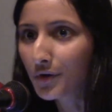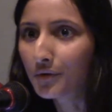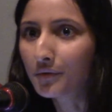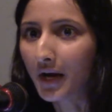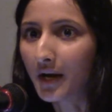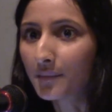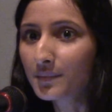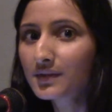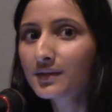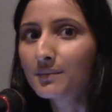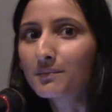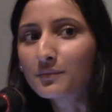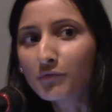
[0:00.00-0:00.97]

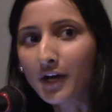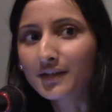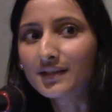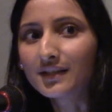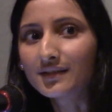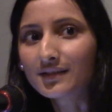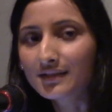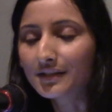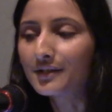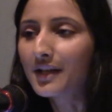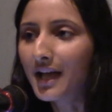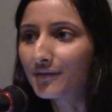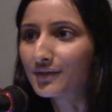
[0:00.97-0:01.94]
programs, residents
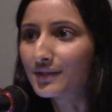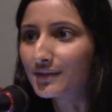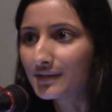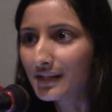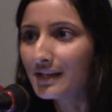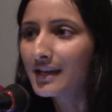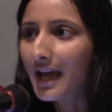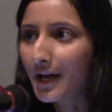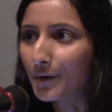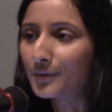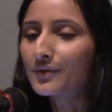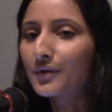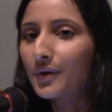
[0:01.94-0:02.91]
still have to seek
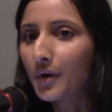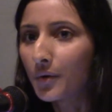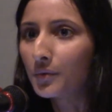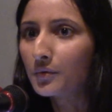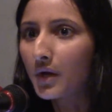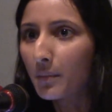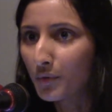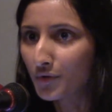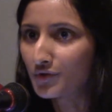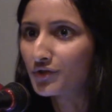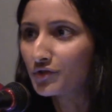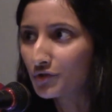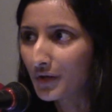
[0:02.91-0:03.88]
out their own
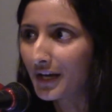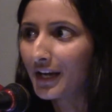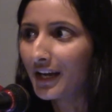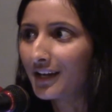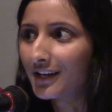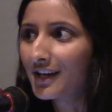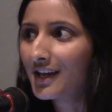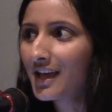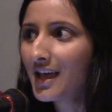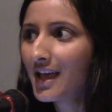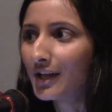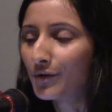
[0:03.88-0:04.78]
abortion training